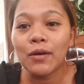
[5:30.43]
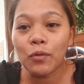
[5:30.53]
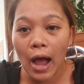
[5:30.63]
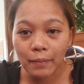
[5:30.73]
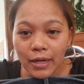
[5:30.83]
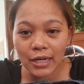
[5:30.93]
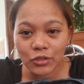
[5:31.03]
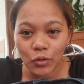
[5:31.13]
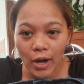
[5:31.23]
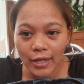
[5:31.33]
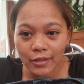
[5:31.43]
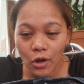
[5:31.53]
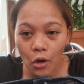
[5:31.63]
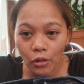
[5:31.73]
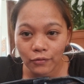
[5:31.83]
I'm gonna try
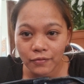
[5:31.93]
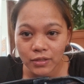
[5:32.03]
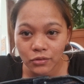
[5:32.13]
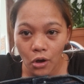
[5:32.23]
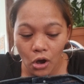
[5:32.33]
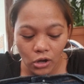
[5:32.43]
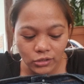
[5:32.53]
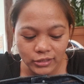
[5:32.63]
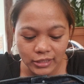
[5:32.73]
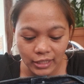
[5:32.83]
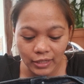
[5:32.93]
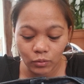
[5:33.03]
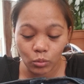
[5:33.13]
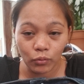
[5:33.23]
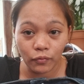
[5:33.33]
all of this on, see
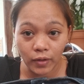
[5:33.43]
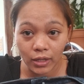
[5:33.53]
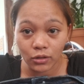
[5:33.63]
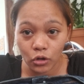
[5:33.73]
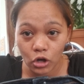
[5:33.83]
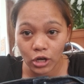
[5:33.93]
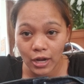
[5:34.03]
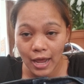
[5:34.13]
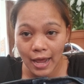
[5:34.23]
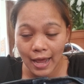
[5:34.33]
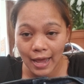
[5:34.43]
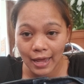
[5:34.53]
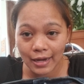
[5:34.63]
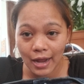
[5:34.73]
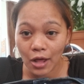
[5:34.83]
if it will fit good,
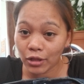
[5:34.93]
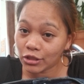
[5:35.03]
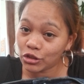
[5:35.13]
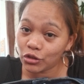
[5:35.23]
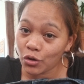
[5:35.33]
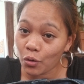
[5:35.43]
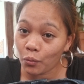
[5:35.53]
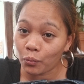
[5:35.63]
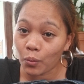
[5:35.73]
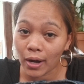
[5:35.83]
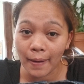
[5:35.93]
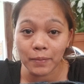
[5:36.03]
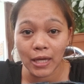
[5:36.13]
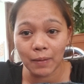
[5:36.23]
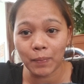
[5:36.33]
and I'll let you know what
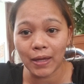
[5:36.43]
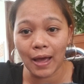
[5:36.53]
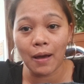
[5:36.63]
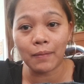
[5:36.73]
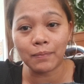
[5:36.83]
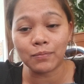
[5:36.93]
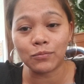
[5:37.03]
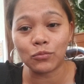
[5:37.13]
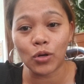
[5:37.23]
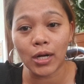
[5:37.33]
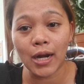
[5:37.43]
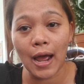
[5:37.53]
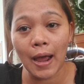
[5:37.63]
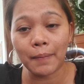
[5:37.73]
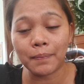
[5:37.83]
I'm keeping, what
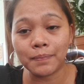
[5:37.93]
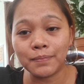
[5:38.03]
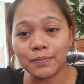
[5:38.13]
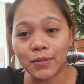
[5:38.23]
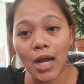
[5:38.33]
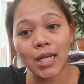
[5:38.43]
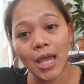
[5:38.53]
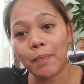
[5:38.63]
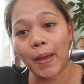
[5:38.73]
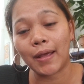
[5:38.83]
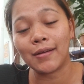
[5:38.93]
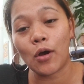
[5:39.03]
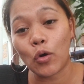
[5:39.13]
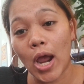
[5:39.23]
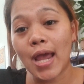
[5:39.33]
I'm not keeping.
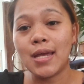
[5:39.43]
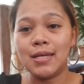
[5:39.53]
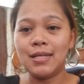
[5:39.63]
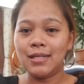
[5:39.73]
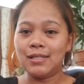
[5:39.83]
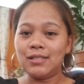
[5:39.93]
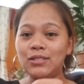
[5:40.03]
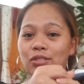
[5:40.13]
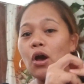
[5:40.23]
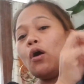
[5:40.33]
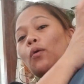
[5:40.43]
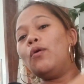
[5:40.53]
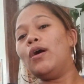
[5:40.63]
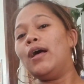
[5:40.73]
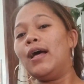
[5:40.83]
Okay, so
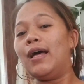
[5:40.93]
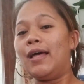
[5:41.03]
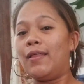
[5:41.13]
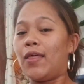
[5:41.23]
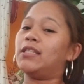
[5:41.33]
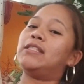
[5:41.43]
that's